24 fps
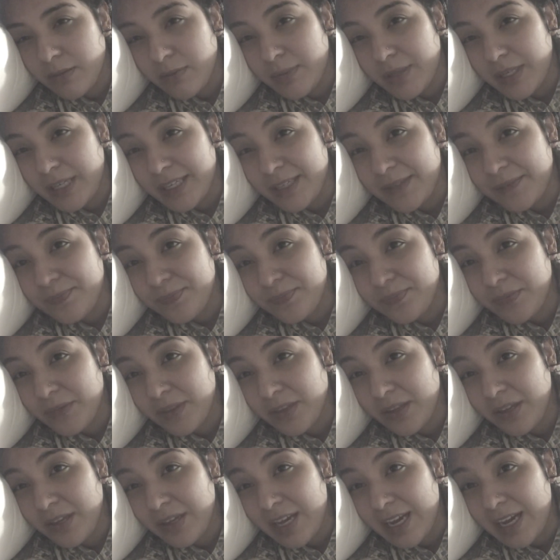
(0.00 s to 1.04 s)
But
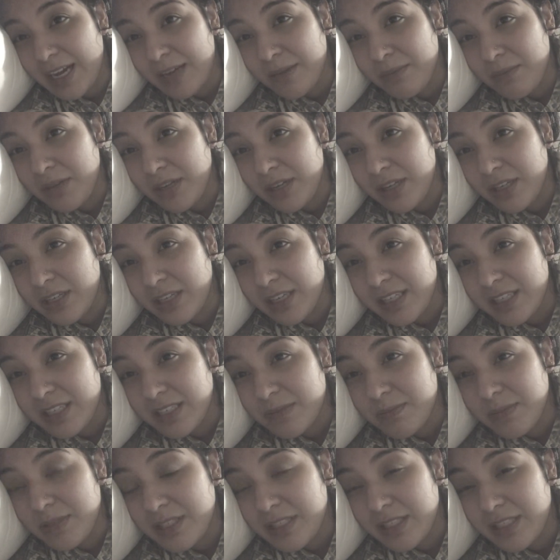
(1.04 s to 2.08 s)
yeah, I'm gonna get
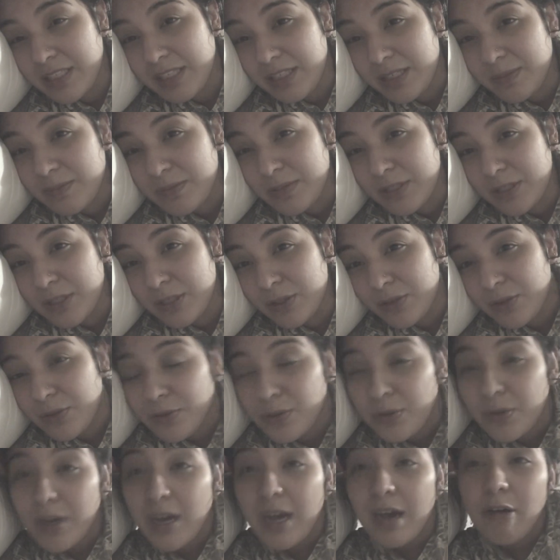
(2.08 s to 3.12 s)
some sleep,
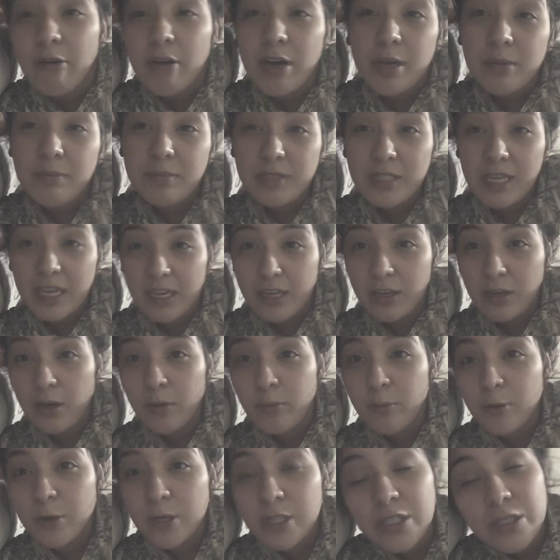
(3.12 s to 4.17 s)
so I'll update
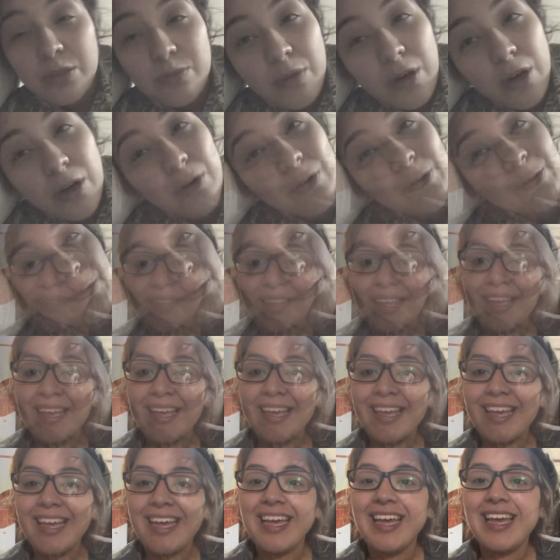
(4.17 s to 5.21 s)
y'all more tomorrow.
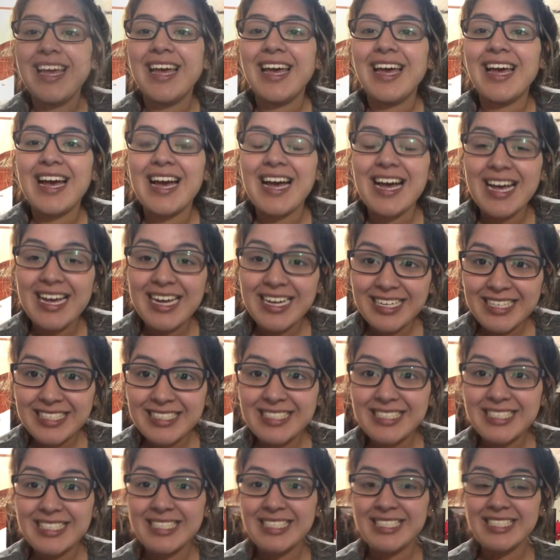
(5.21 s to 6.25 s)

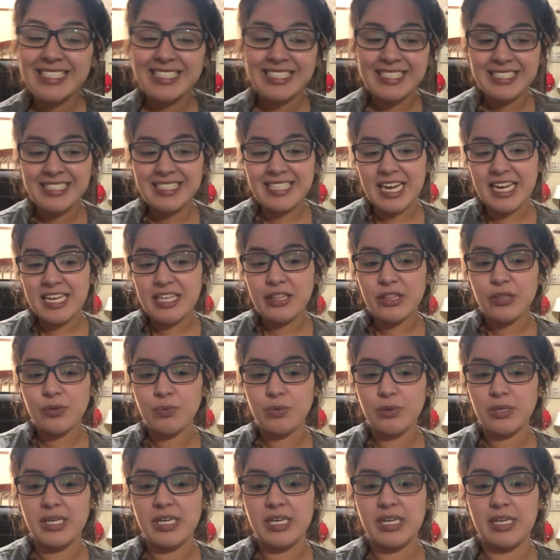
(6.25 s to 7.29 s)
And day
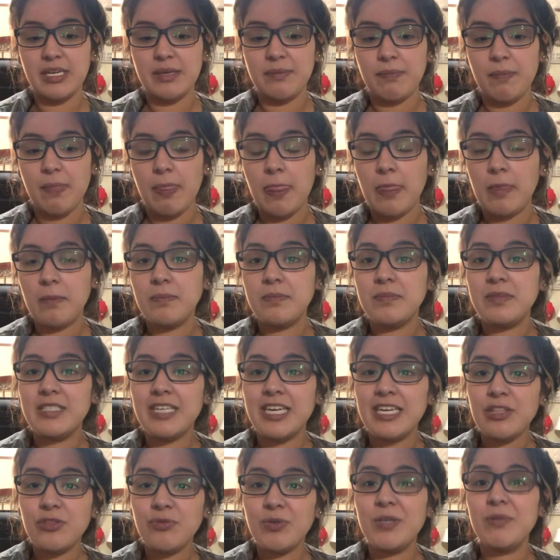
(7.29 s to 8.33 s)
three.
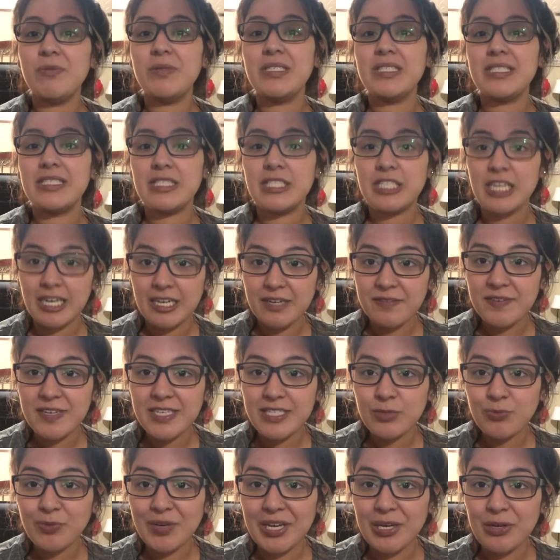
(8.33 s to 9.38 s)
Day three was tough
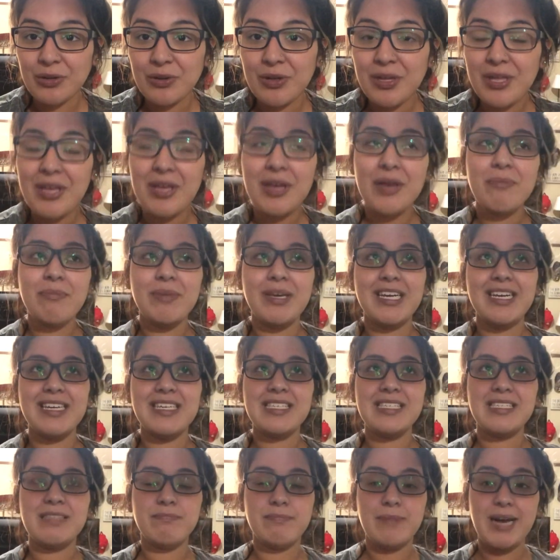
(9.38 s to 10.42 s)
as well
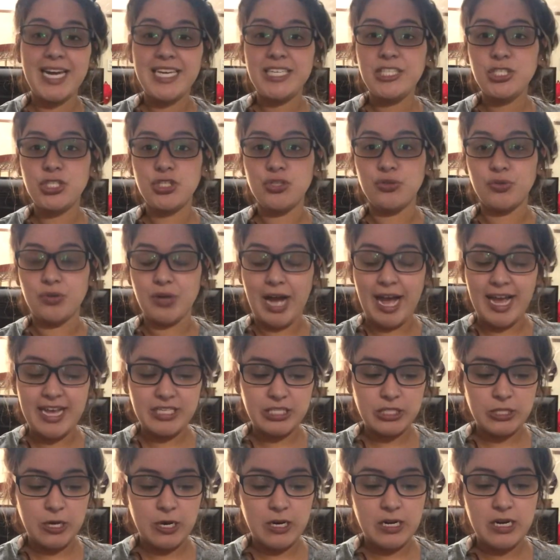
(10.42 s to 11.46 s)
because, mind you, I
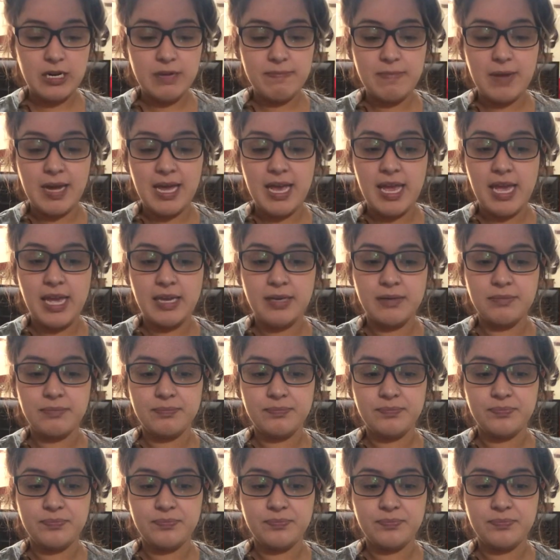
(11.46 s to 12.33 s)
started my